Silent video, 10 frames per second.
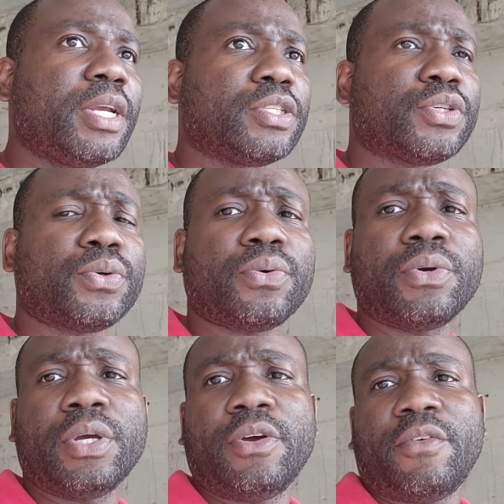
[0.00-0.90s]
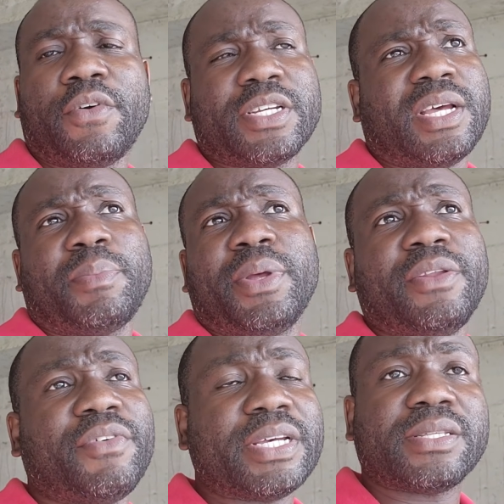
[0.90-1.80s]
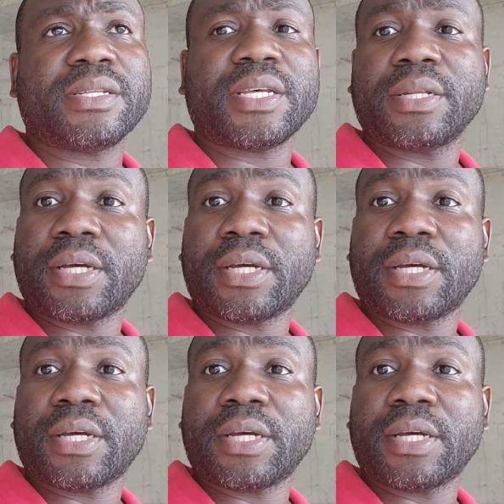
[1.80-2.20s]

to, for example, invest in St.